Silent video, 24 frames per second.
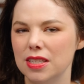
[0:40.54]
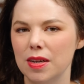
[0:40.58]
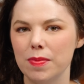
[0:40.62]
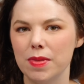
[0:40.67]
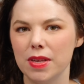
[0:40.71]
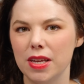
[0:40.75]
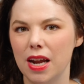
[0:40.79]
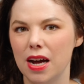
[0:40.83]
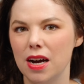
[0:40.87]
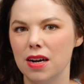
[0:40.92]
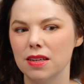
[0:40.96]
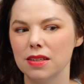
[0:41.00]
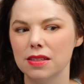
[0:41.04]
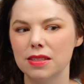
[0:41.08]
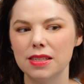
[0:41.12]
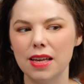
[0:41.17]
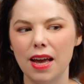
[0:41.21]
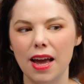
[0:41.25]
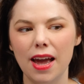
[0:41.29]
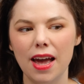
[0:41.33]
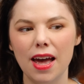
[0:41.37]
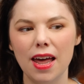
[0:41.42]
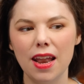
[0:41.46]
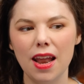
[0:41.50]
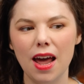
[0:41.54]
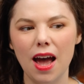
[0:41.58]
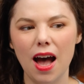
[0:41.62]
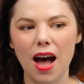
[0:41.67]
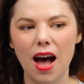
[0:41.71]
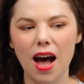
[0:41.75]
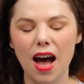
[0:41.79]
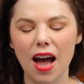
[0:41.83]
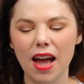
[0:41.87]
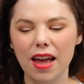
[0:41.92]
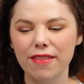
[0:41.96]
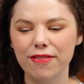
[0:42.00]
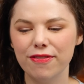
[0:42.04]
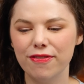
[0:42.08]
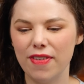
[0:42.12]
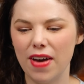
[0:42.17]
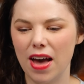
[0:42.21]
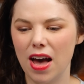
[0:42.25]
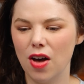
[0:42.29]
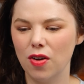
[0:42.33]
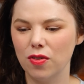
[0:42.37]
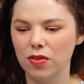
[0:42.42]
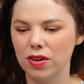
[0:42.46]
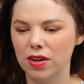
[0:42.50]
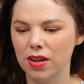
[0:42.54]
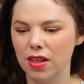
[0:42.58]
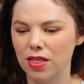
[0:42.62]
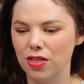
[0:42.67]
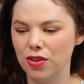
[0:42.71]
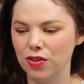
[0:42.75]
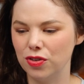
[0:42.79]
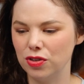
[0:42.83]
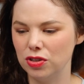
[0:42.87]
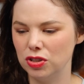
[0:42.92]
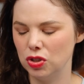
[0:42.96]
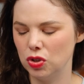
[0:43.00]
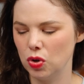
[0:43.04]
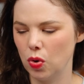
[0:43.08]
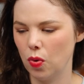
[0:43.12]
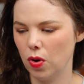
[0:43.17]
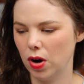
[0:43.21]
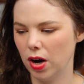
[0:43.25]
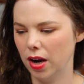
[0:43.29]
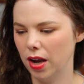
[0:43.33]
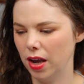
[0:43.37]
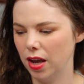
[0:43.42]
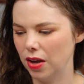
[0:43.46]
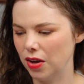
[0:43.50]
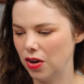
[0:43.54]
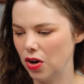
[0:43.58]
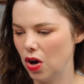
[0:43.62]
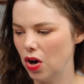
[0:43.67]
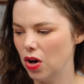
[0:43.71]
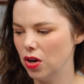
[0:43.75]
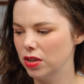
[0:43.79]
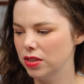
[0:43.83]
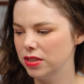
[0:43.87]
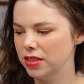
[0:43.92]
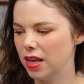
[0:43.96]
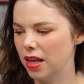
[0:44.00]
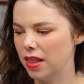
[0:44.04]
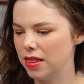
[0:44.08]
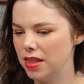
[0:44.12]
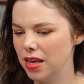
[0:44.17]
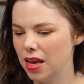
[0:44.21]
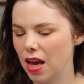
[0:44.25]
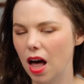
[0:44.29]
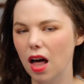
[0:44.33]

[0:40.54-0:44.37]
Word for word: something else and I found this story called The